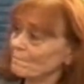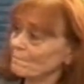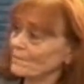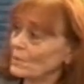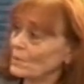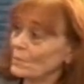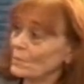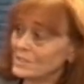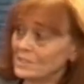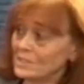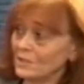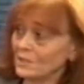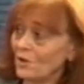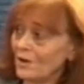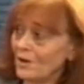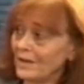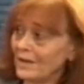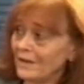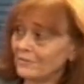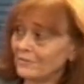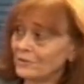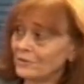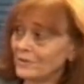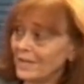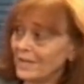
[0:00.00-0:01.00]
It wasn't long
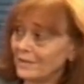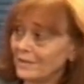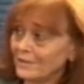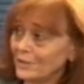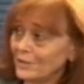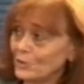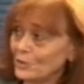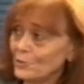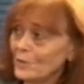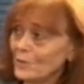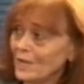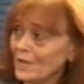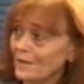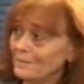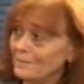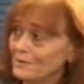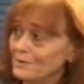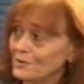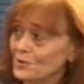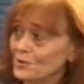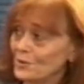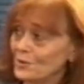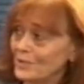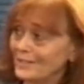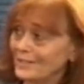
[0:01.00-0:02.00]
after that you came
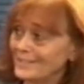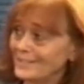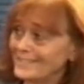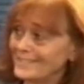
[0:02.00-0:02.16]
and joined us.